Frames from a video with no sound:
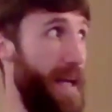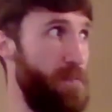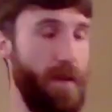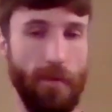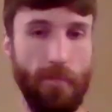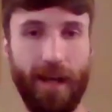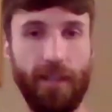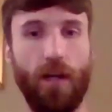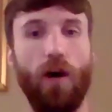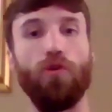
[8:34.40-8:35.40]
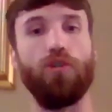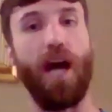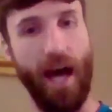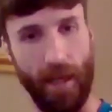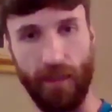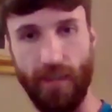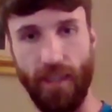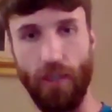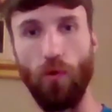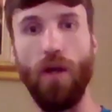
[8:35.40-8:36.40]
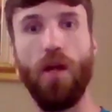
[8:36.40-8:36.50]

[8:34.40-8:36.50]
Glance maybe back at the coach and continue.